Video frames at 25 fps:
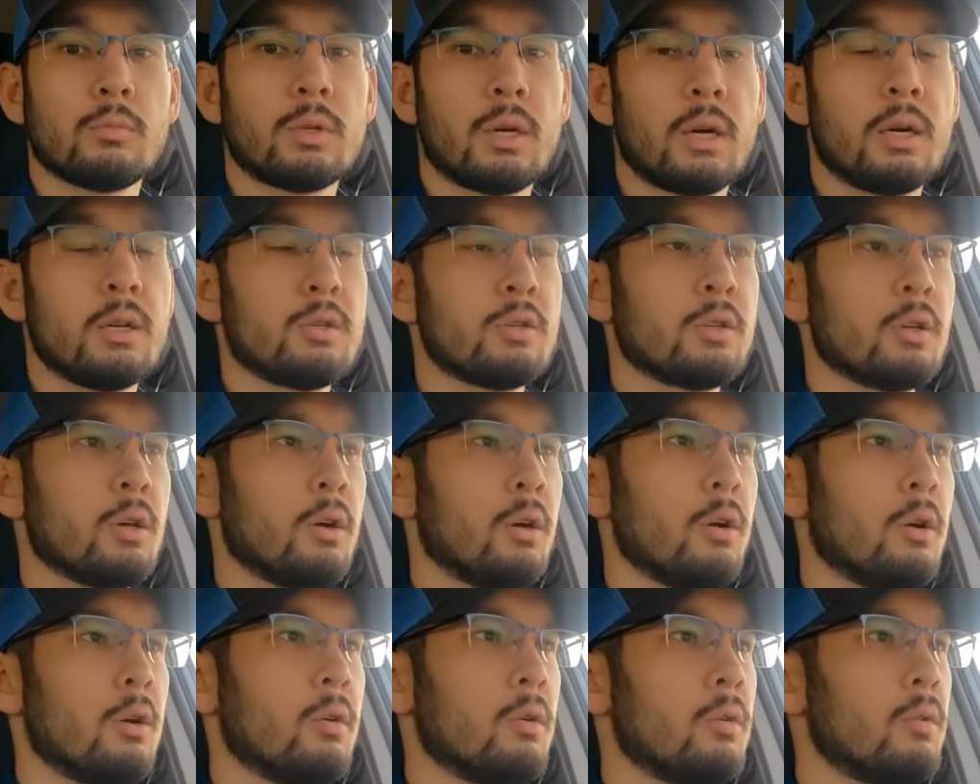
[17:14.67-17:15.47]
Right?
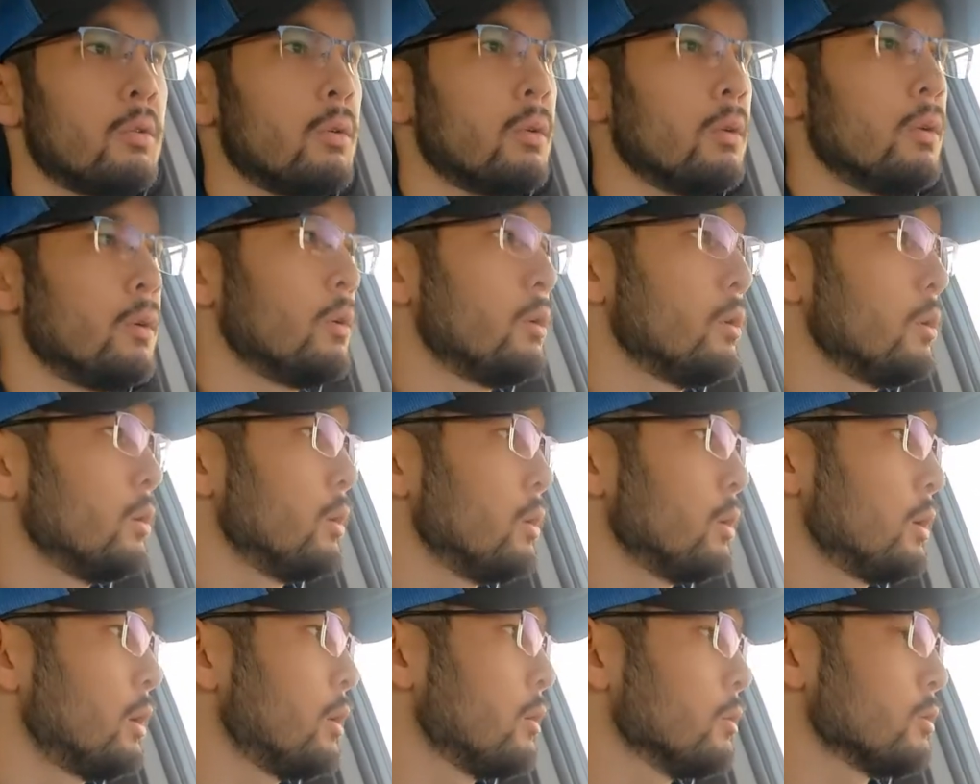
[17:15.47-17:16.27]
So,
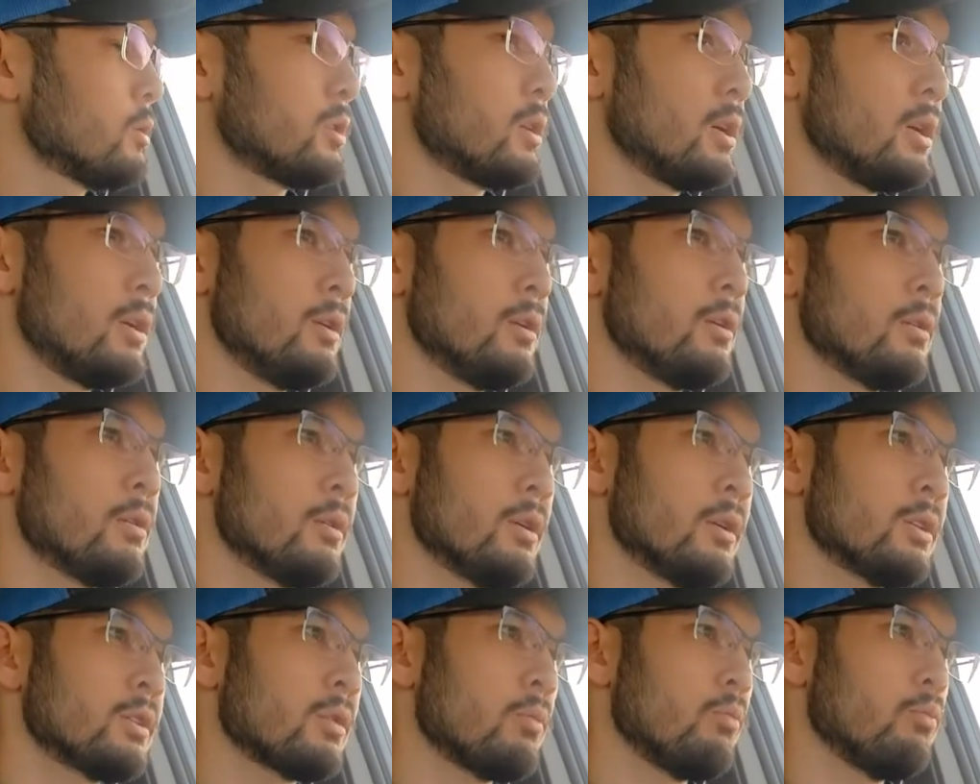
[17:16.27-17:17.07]
Gil
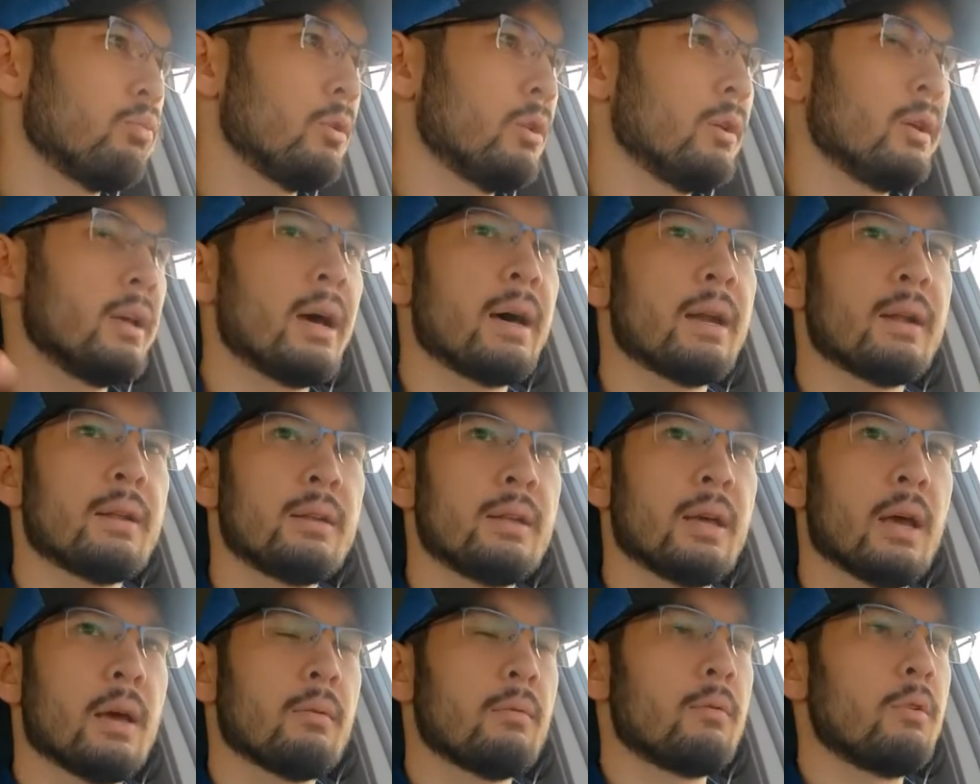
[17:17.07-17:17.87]
Sr. is completely out
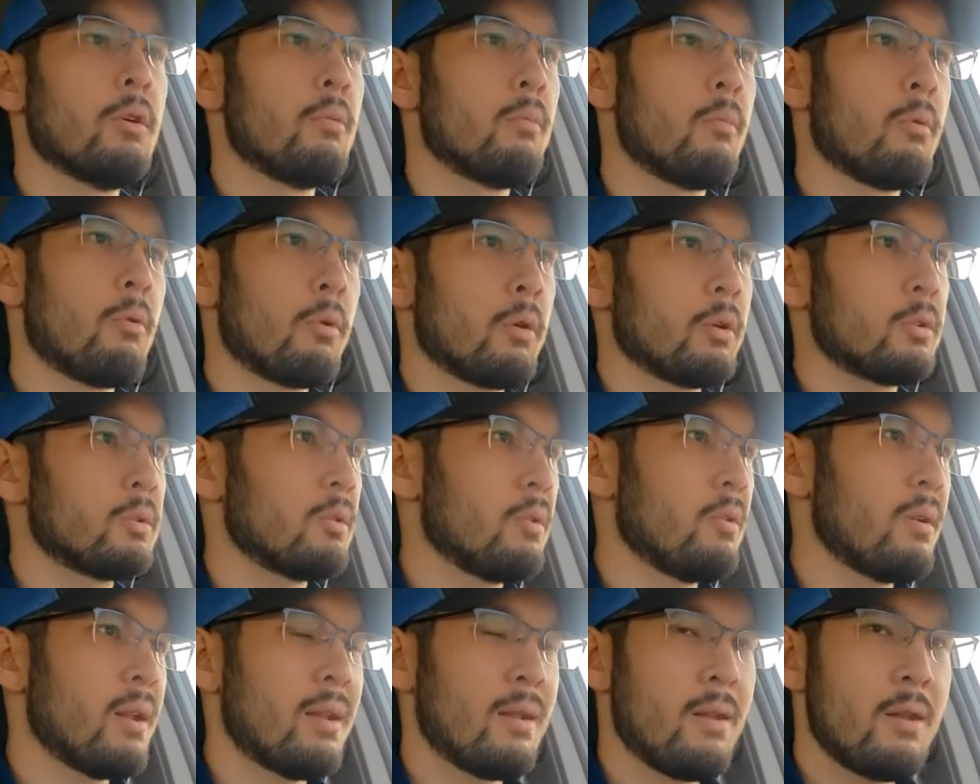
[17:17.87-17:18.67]
of debt. No mortgage
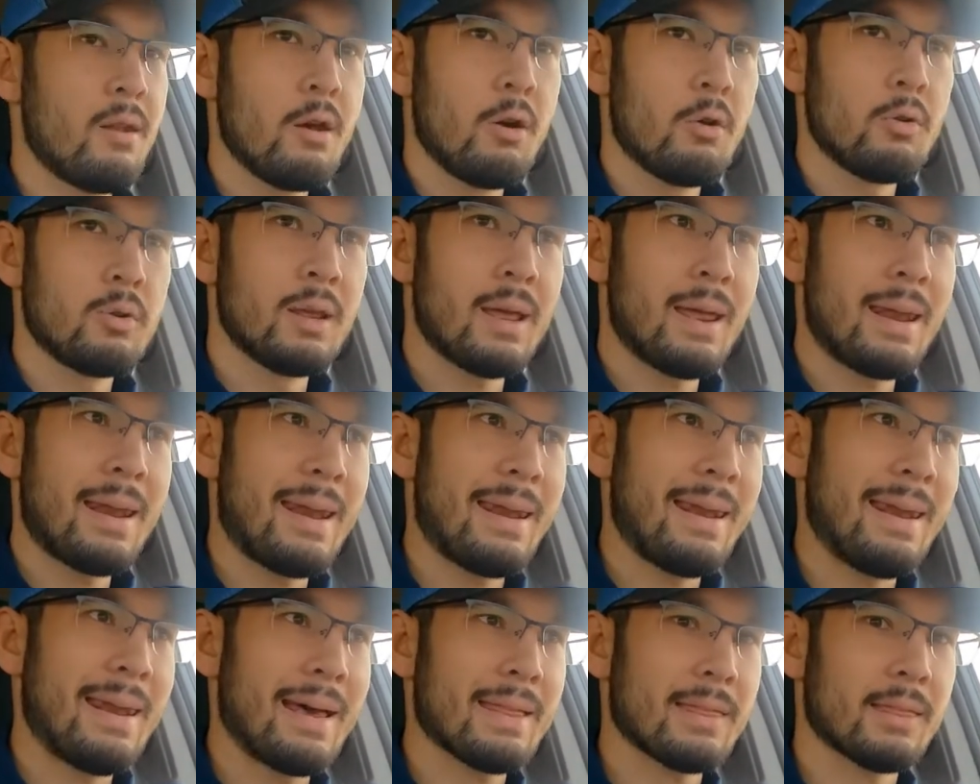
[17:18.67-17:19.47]
on, no debt,
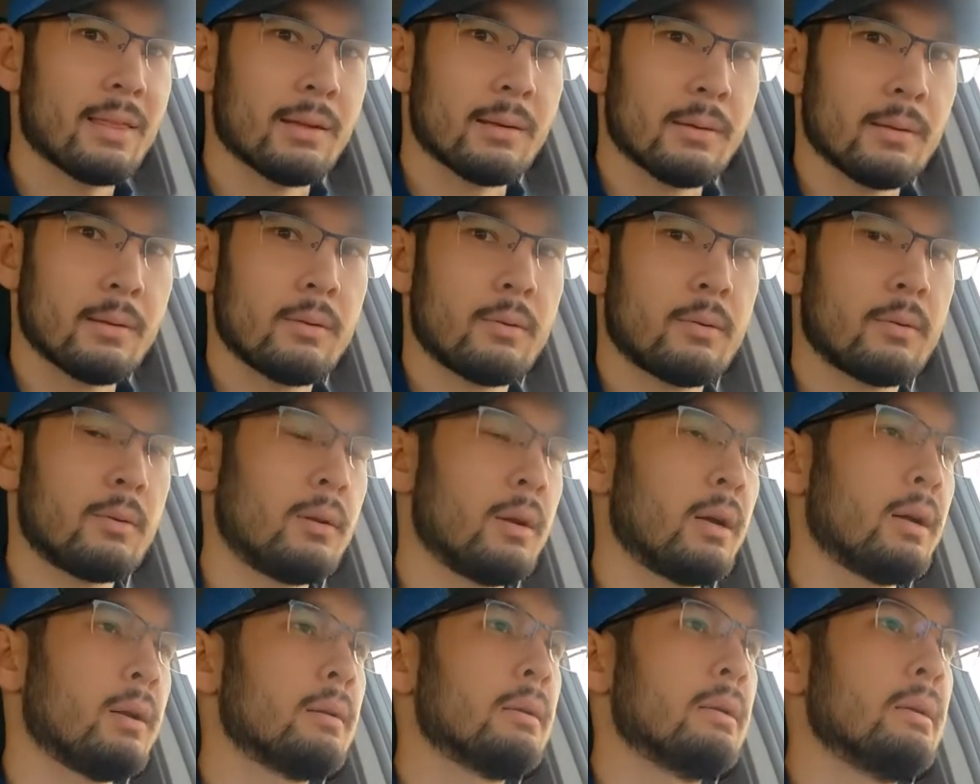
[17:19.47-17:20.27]
nothing.
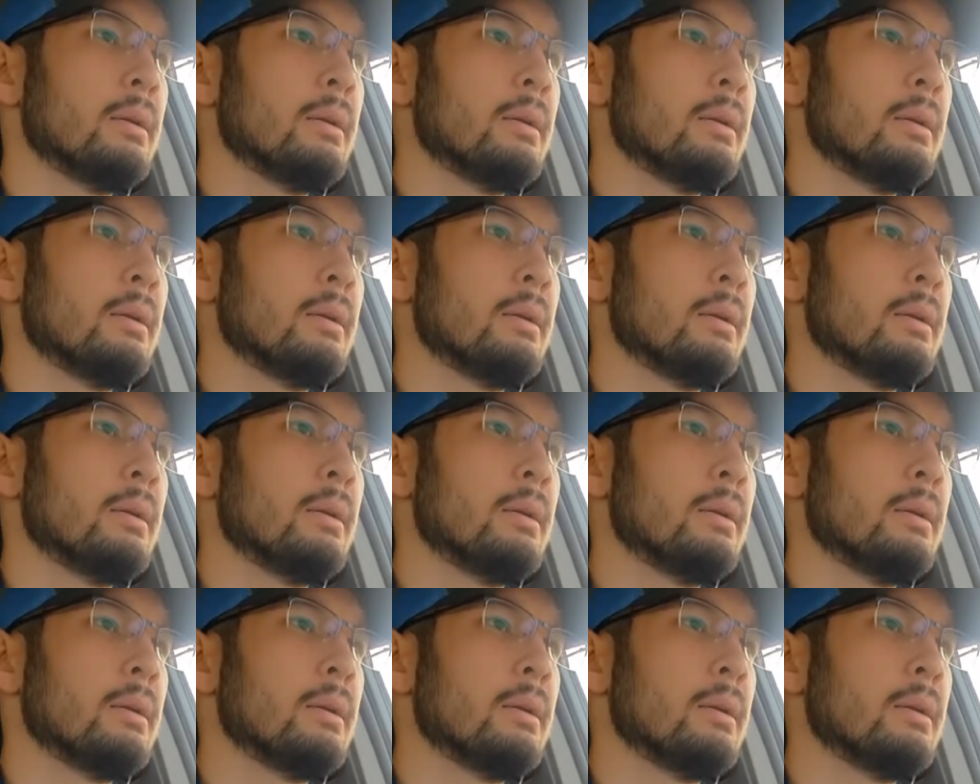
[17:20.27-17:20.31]
Right?